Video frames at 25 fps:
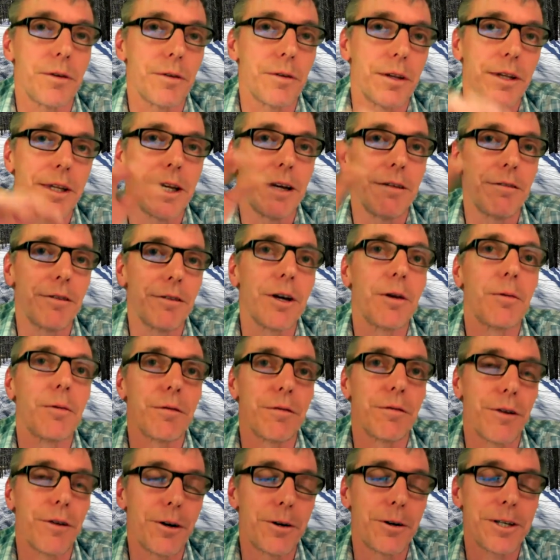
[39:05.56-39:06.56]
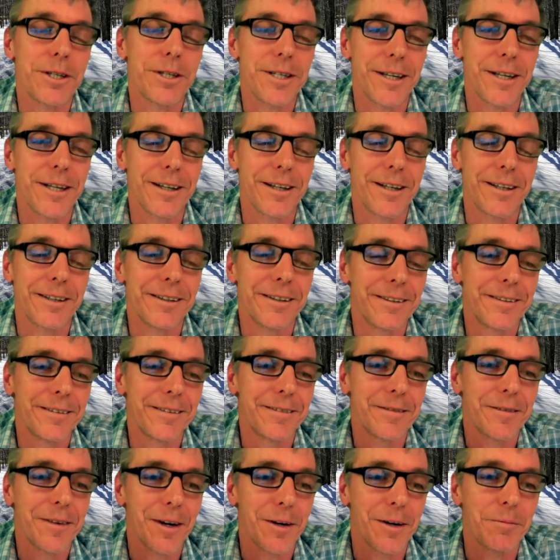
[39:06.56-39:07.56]
so even though we're focused on
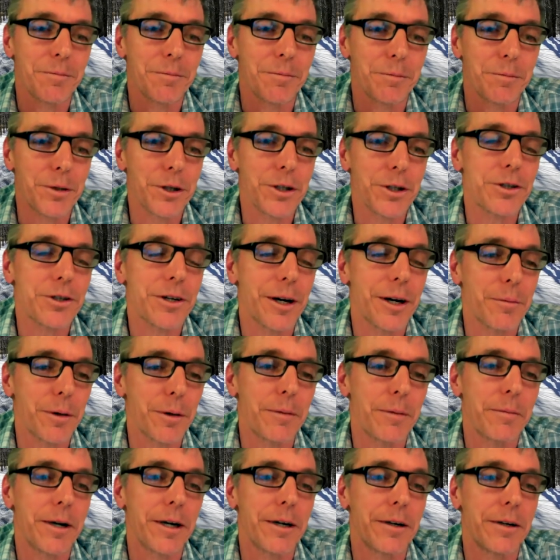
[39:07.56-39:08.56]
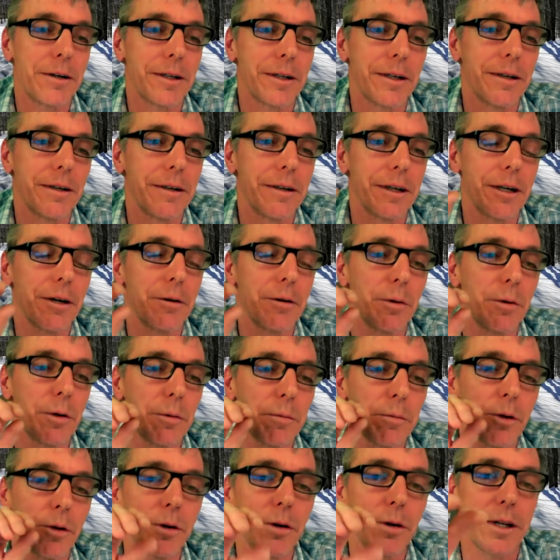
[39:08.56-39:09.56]
on trout primarily, you know,
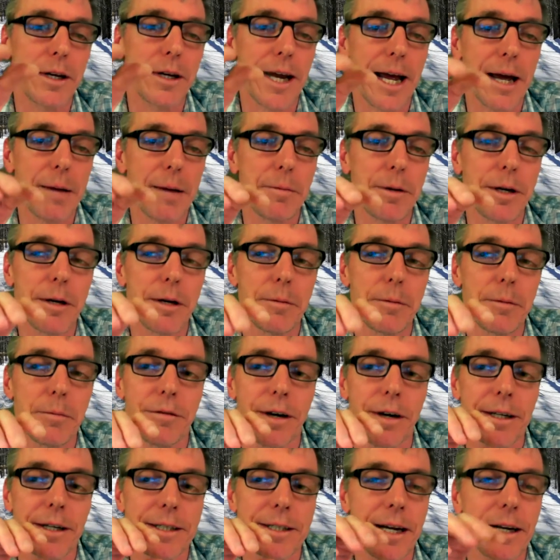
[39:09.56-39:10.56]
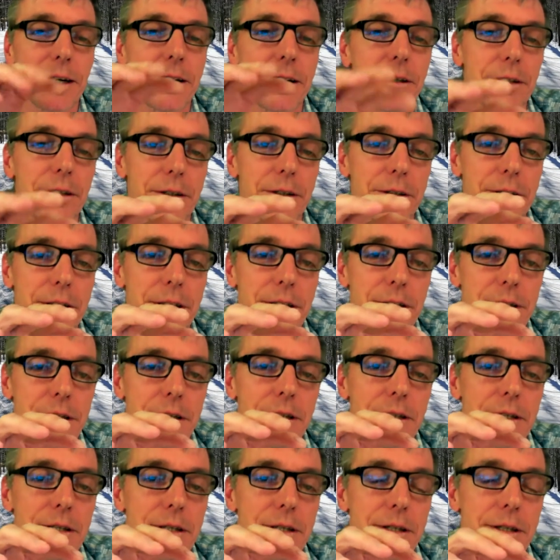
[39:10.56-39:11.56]
we're more than happy to provide technical
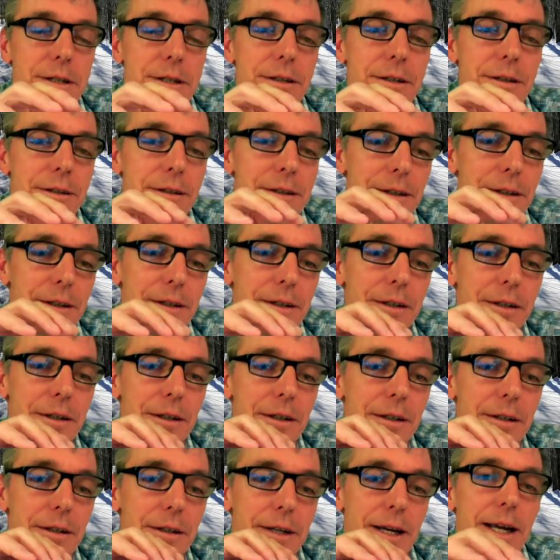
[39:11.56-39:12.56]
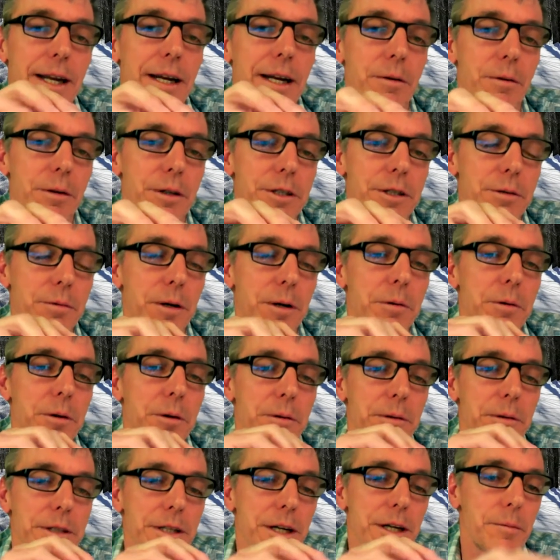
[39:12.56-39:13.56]
assistance to to anyone. So we
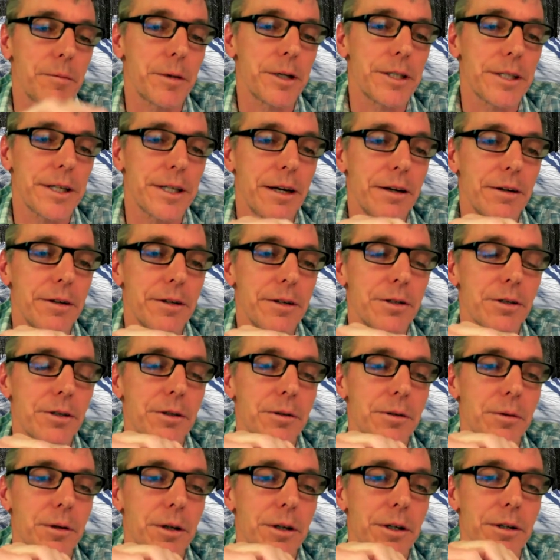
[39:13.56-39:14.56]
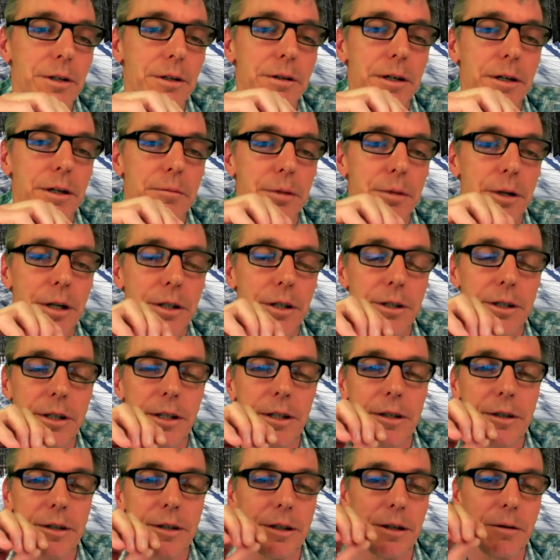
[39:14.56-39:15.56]
work with Tompkins County Soil and Water on
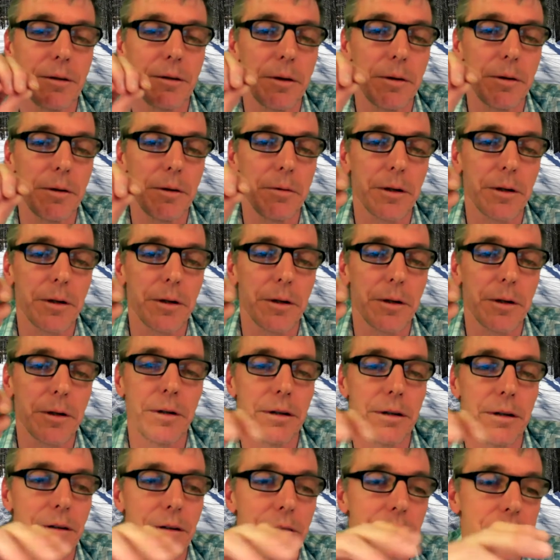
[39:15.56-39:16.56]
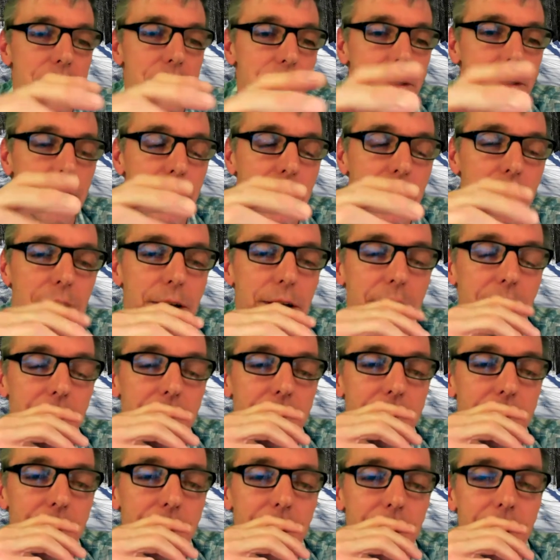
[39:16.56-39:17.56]
projects. You know, we work with obviously you
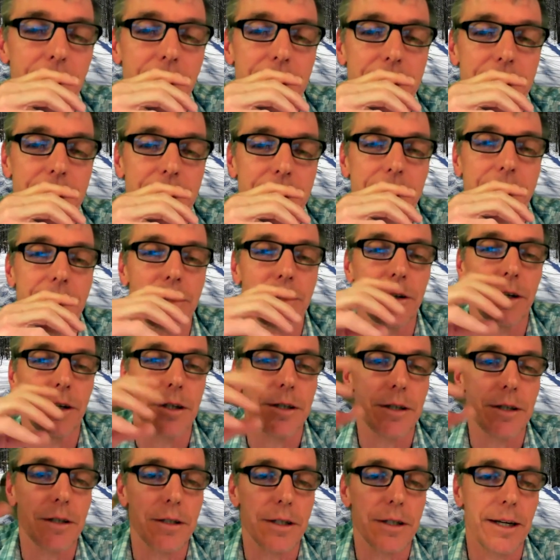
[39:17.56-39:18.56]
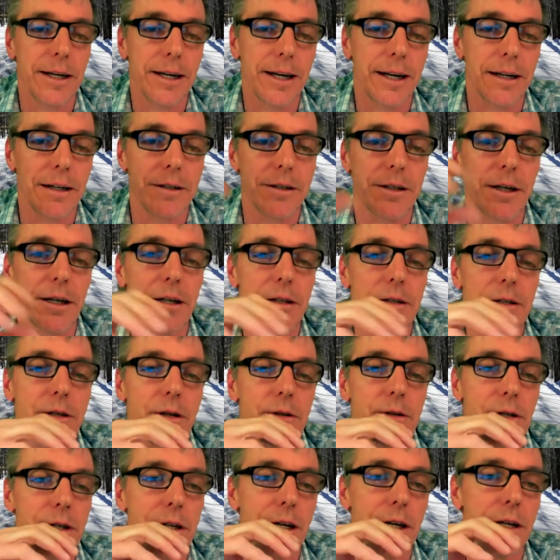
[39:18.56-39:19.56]
know the Finger Lakes Land Trust, the Skaneateles Lake
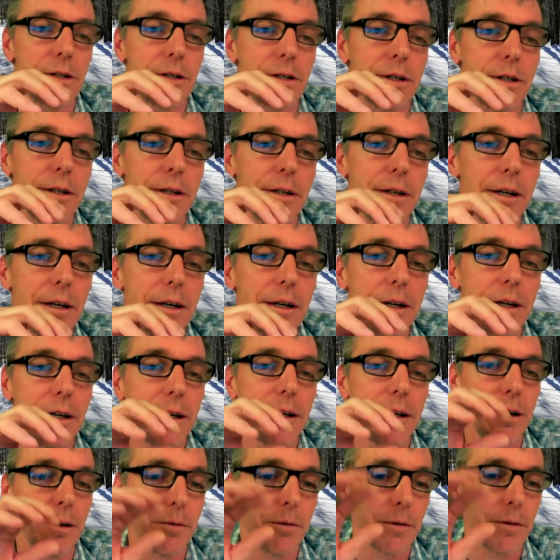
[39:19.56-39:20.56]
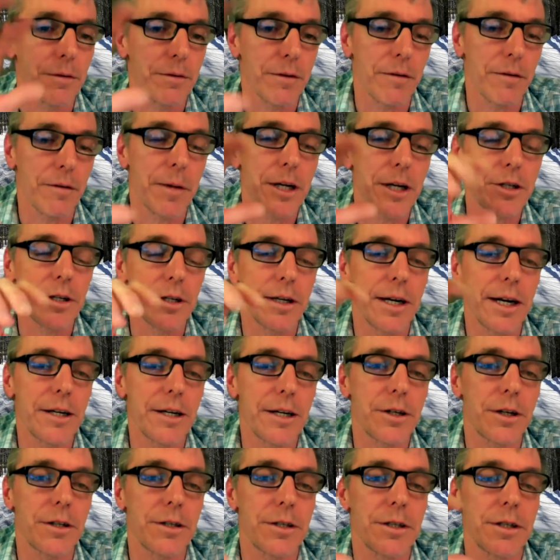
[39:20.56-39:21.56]
Association. You know, I mentioned
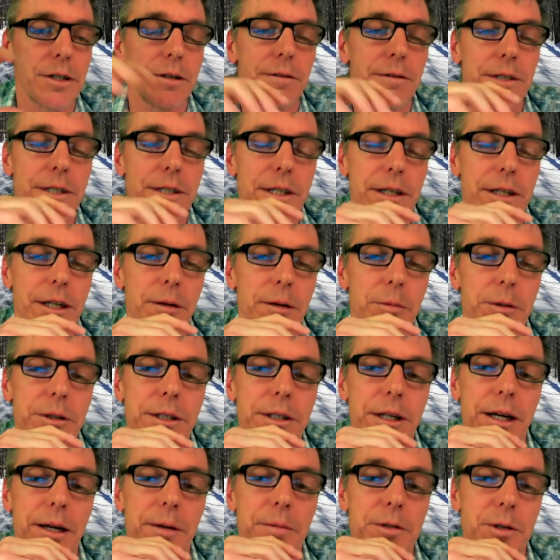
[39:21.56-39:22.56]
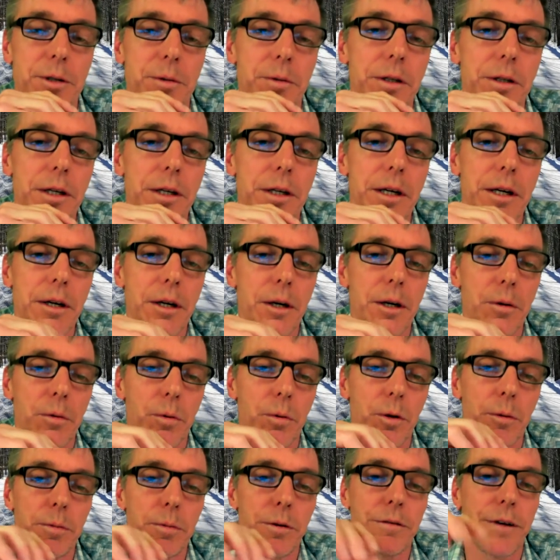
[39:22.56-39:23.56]
Nature Conservancy a couple of times. So
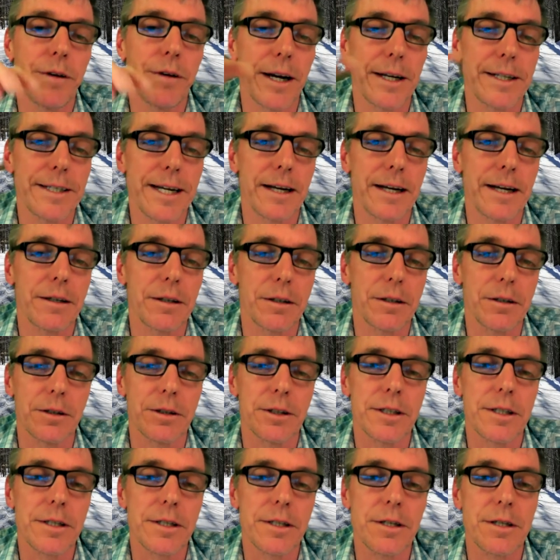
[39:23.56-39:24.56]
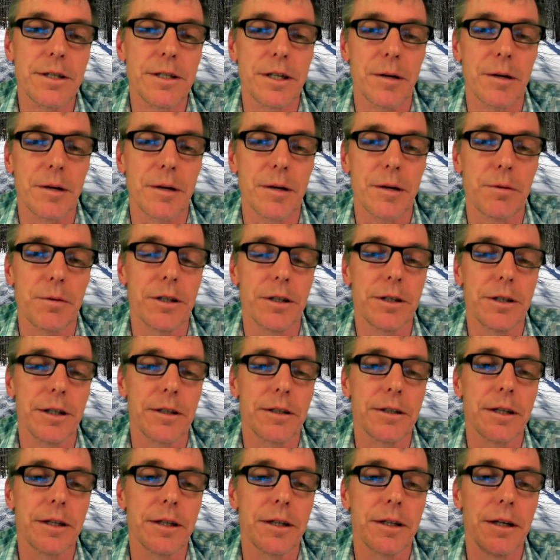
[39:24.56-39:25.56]
we'll provide technical assistance on
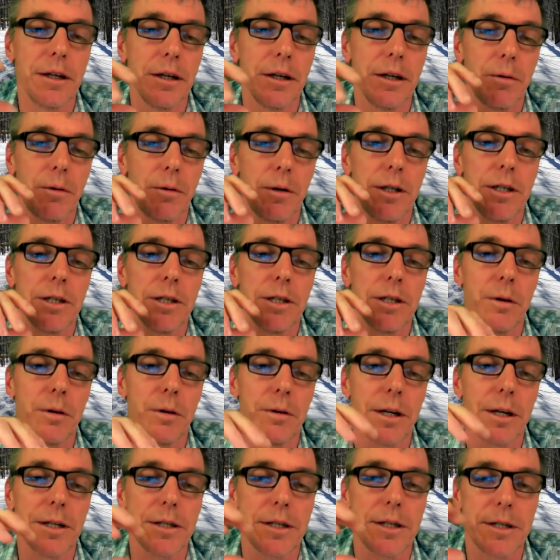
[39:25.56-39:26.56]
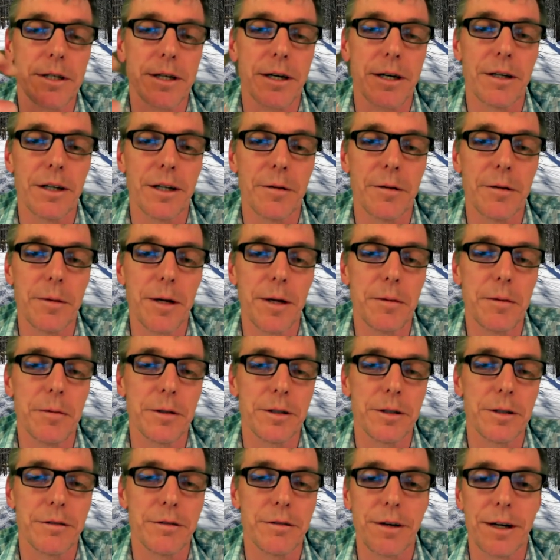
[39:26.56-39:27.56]
projects. We just won't necessarily be
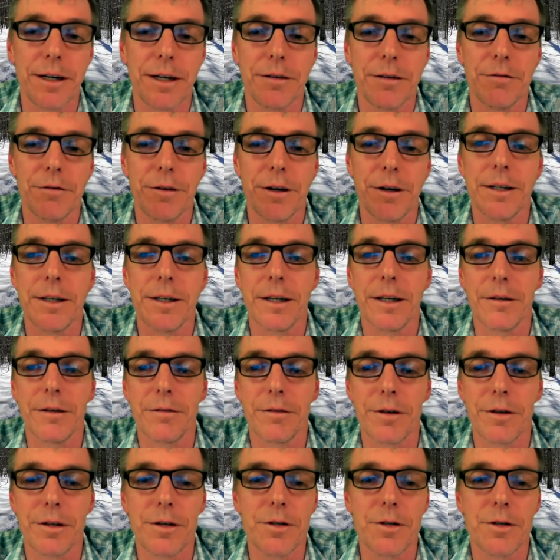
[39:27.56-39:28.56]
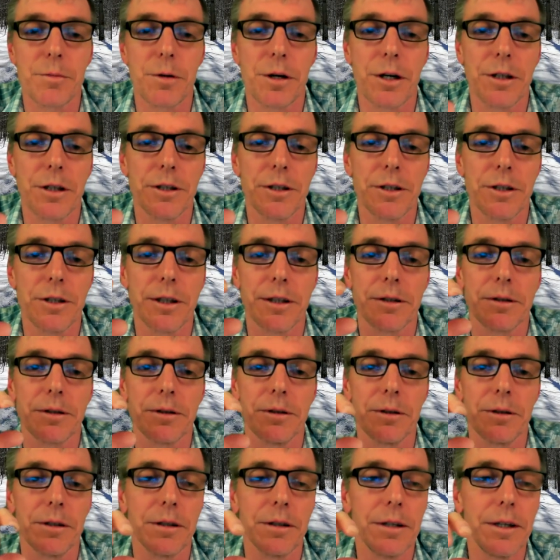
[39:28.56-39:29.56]
able to find funding for those projects,
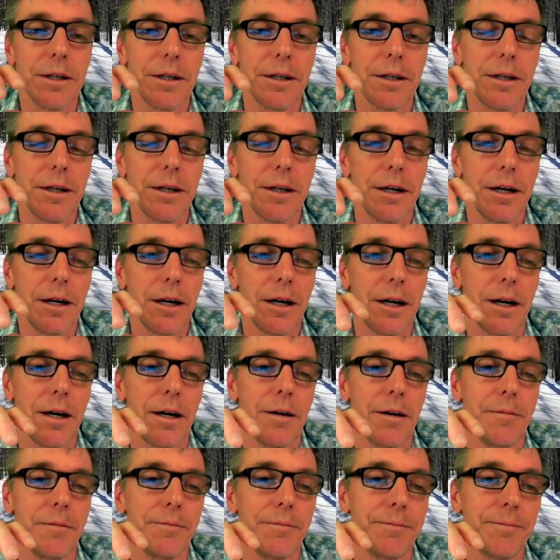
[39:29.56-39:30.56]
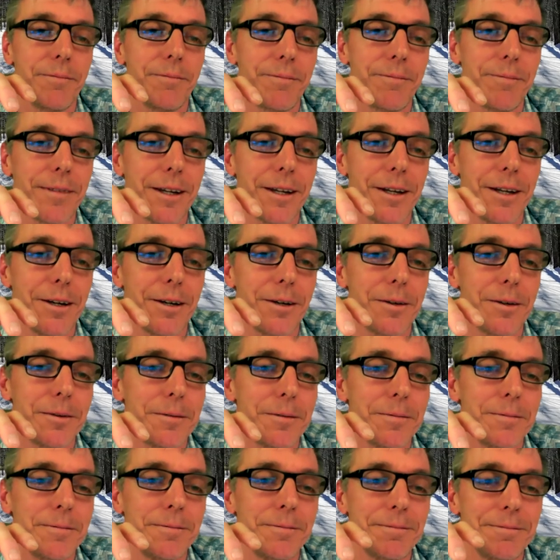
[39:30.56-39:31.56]
or um, you
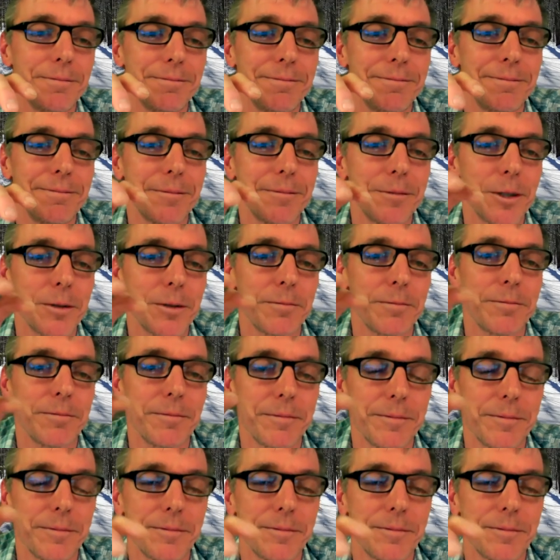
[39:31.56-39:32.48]
know, we're